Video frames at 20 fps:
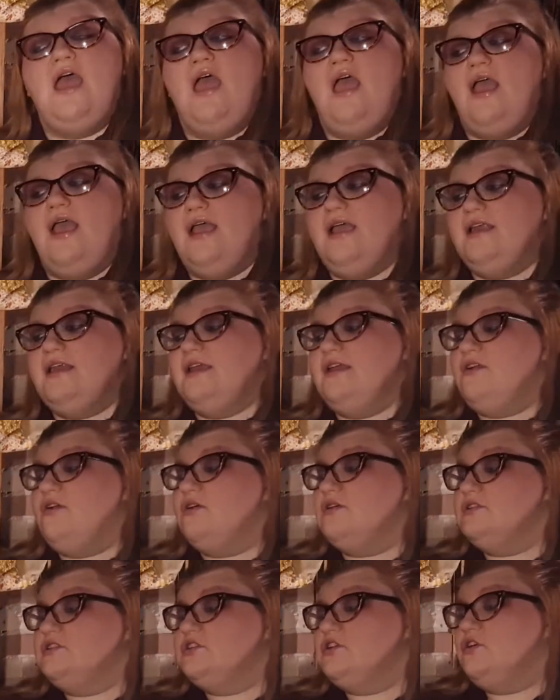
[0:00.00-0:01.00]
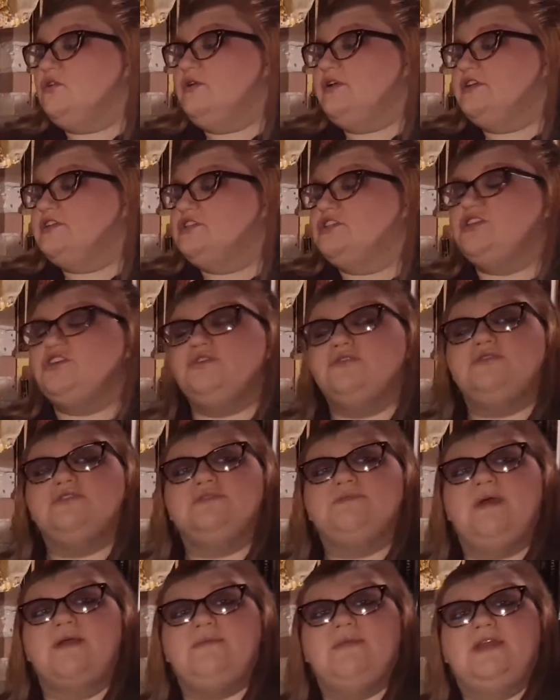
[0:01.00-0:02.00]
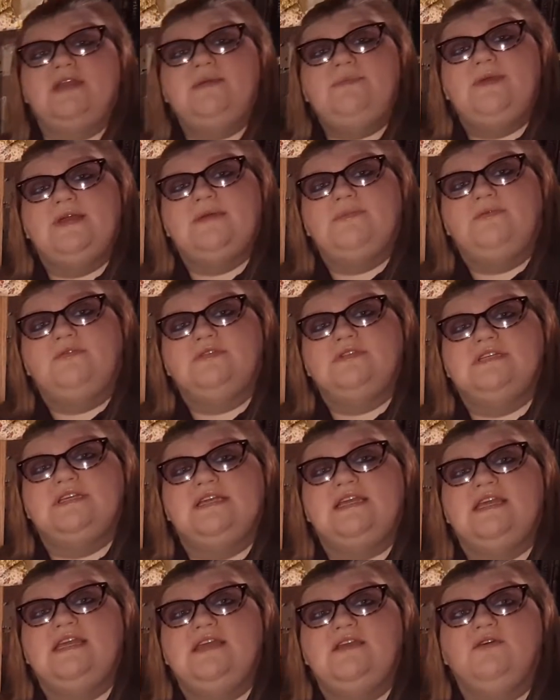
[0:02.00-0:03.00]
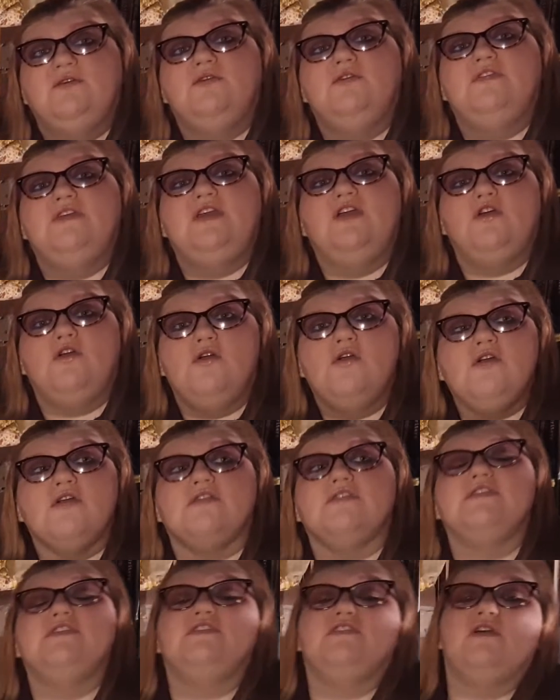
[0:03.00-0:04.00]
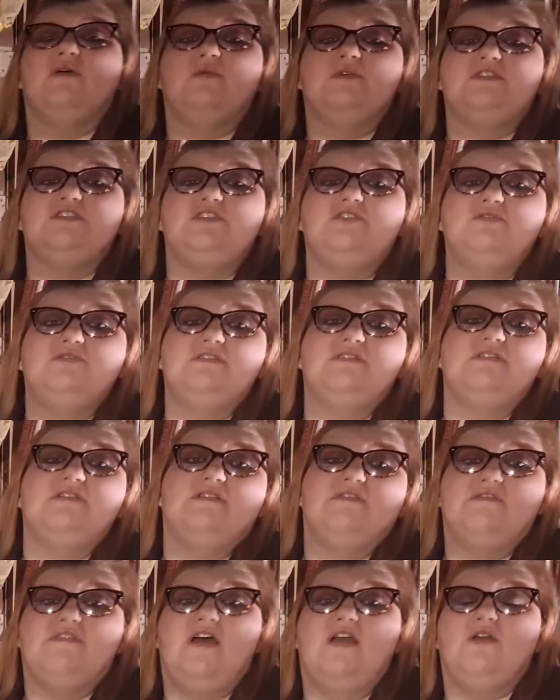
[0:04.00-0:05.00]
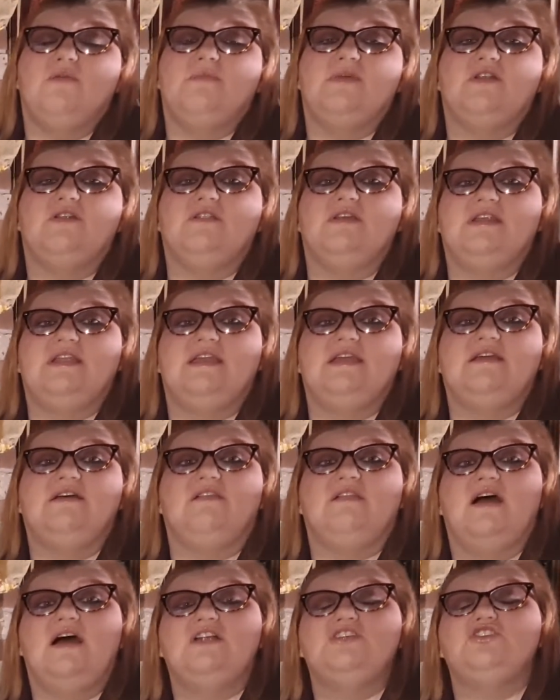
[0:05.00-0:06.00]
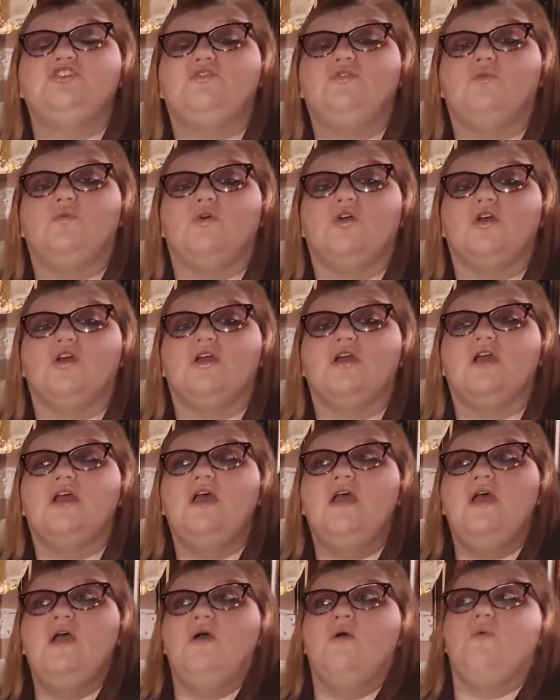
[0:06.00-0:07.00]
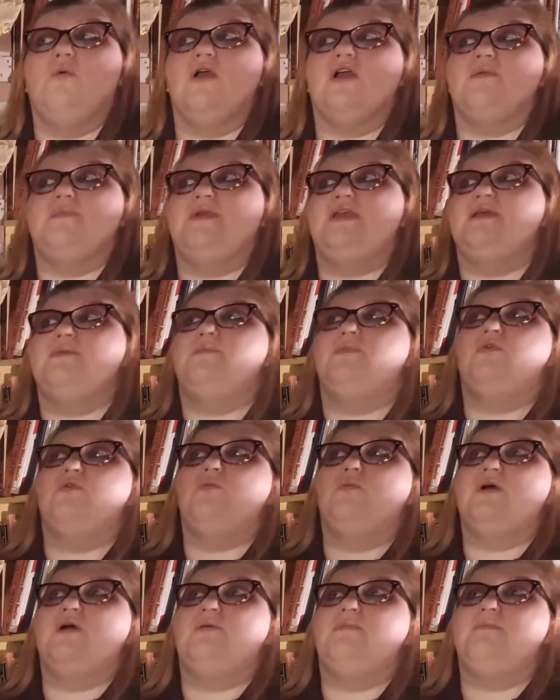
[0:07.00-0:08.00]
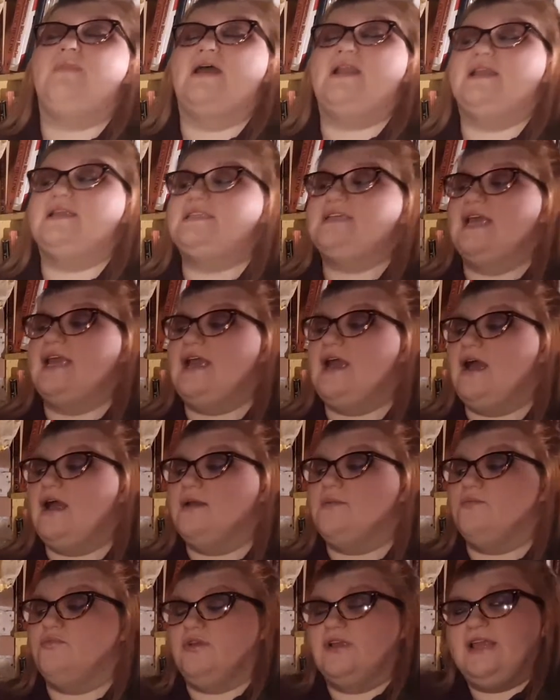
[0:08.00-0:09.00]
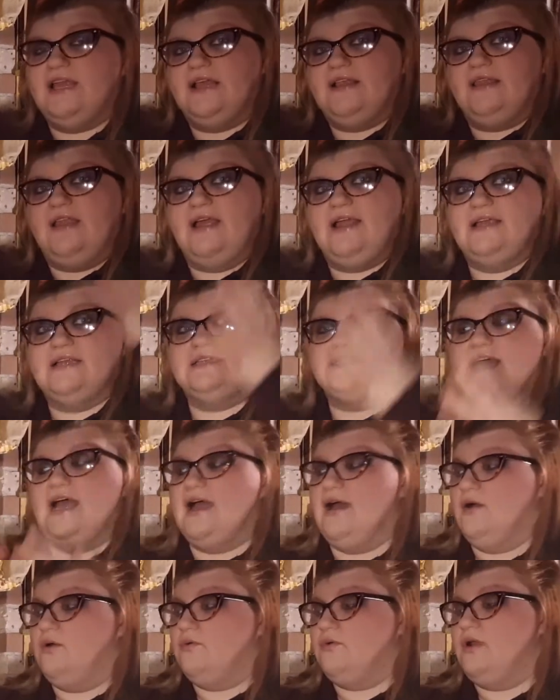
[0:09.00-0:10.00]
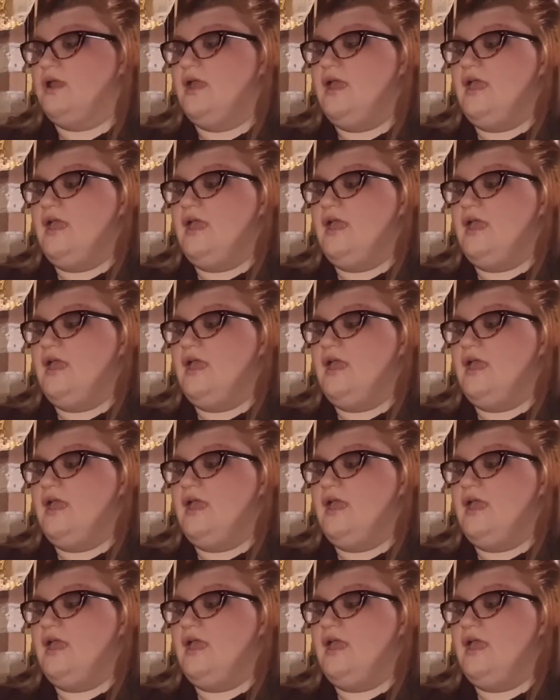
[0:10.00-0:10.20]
And it also is used by many people to heal the earth. So it's used in environmental and ecological work where people will meditate on bringing light down